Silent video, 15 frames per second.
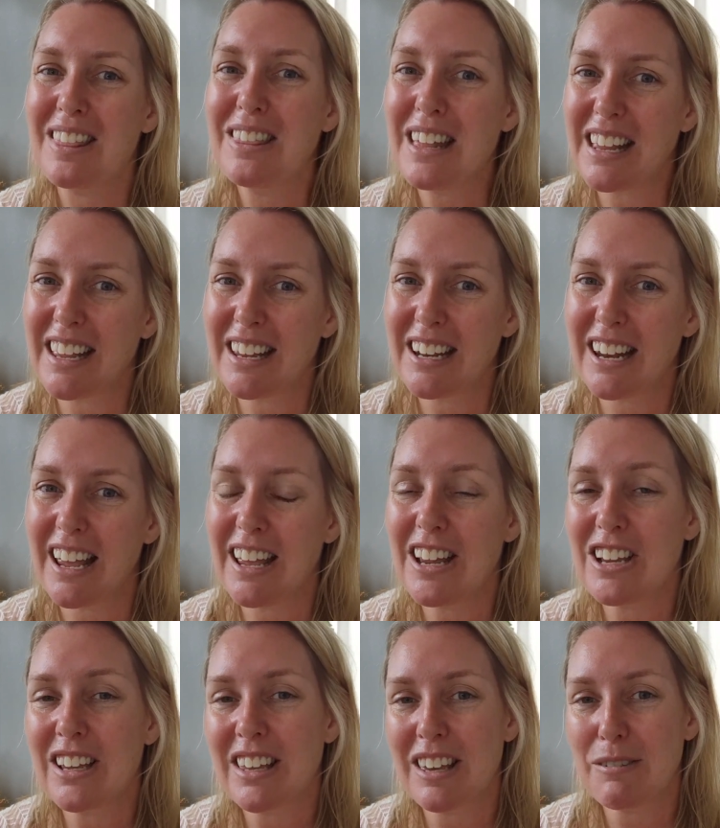then
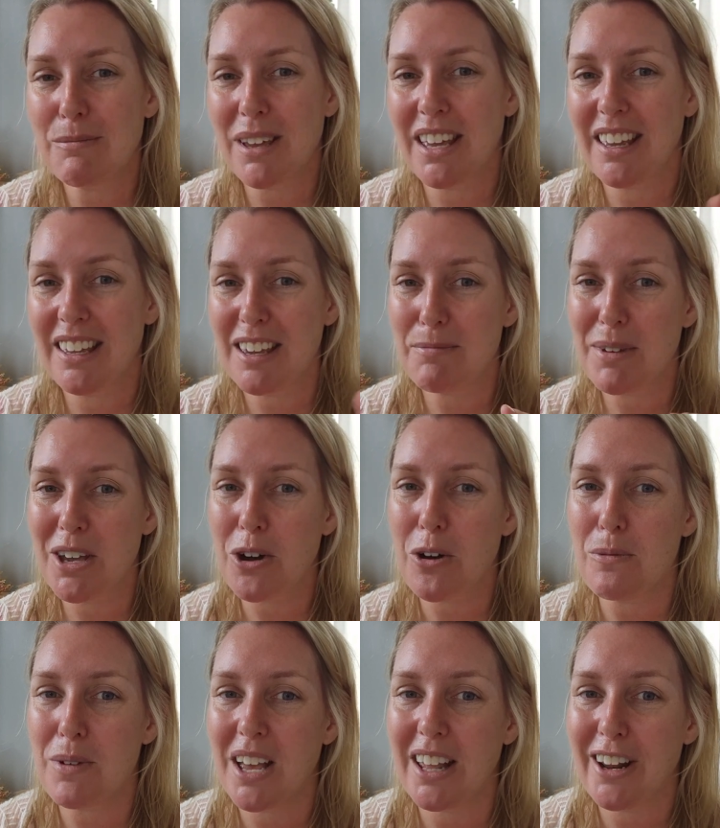give me a
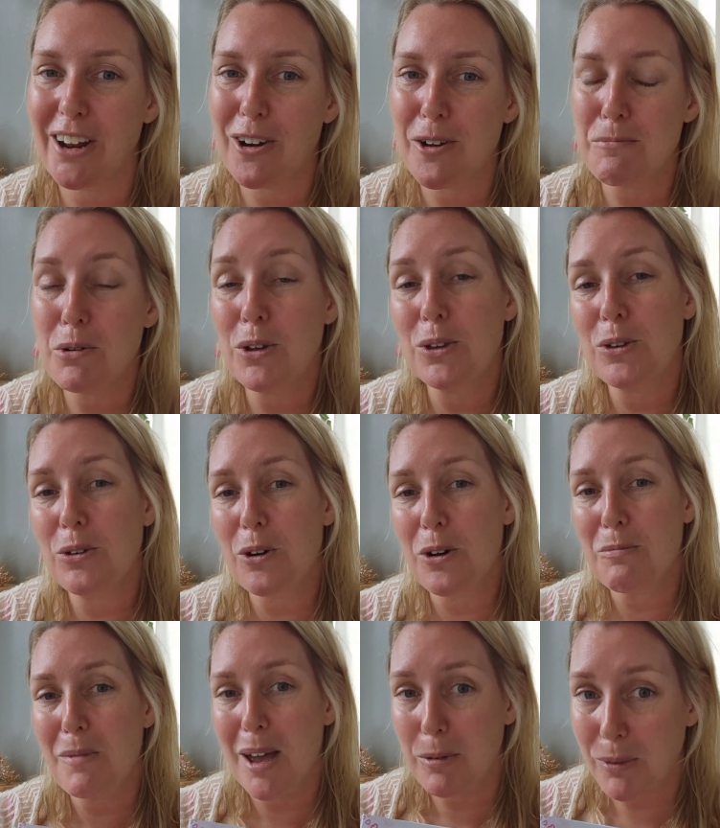comment and I'll put you
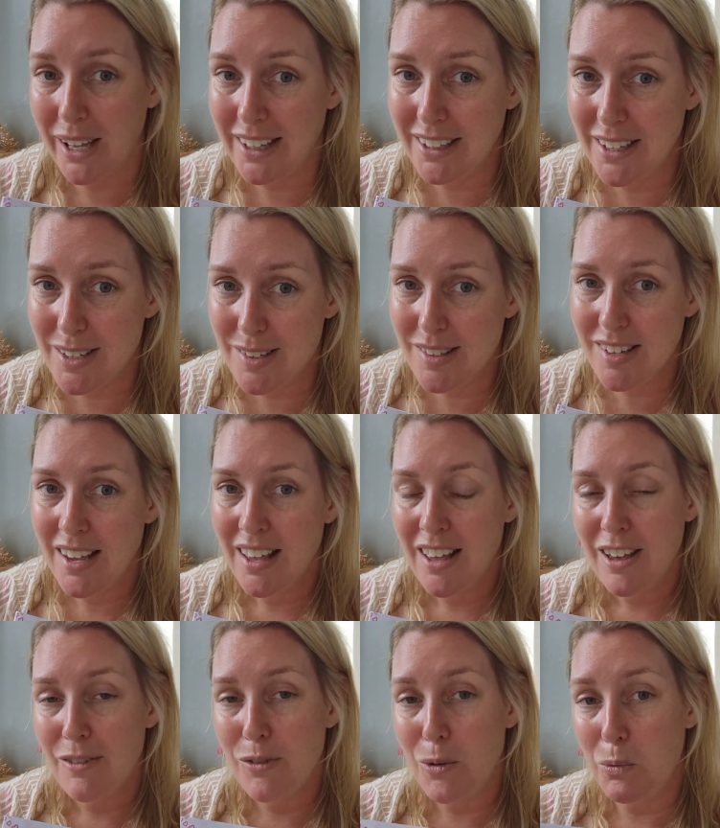on my wait list
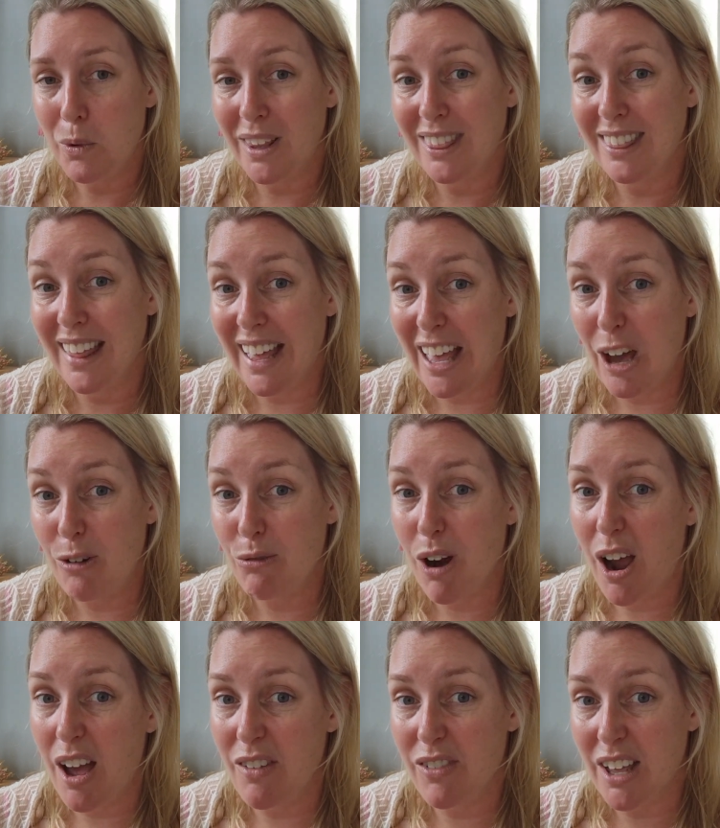for when they
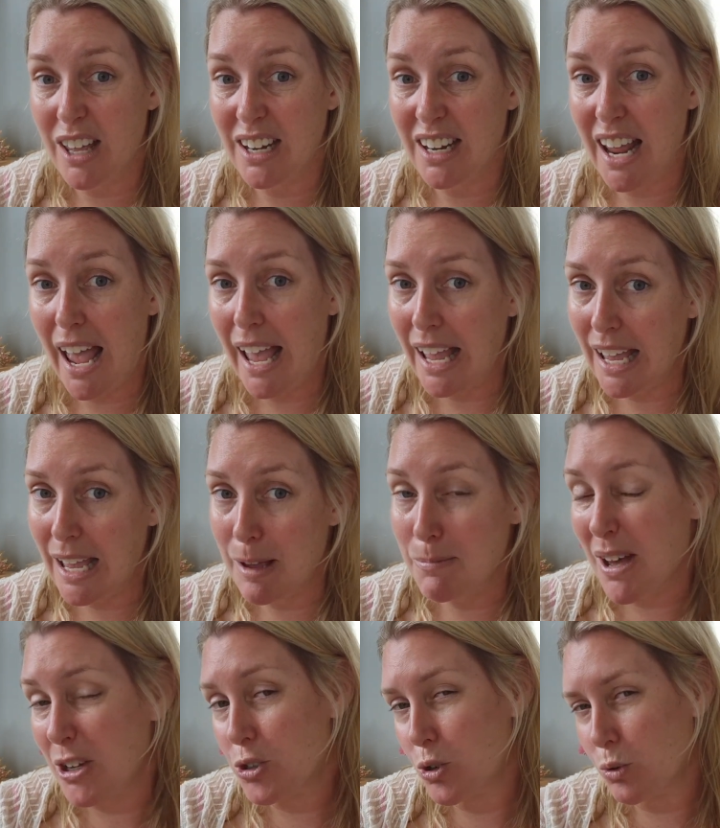arrive in
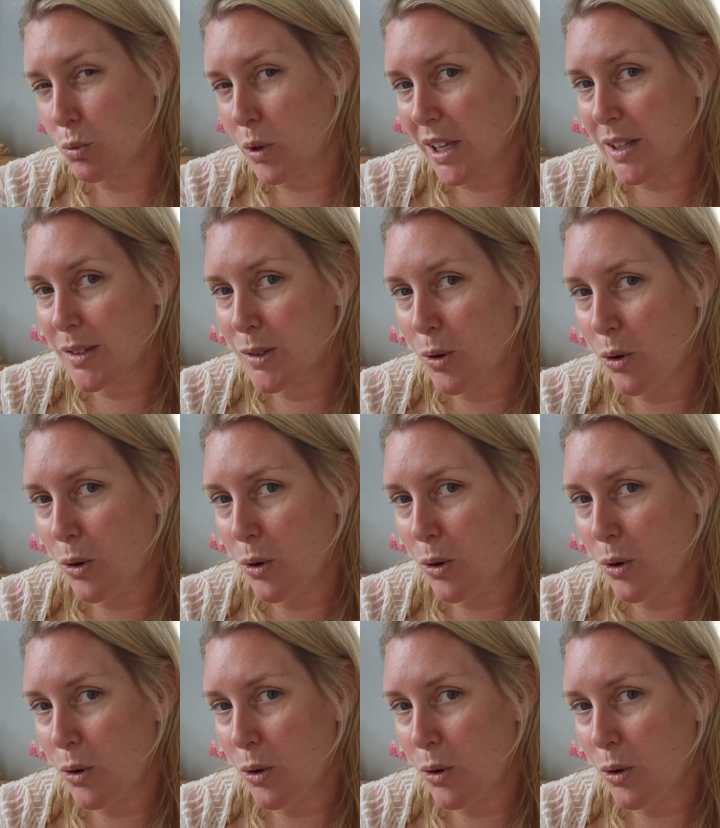about 2 weeks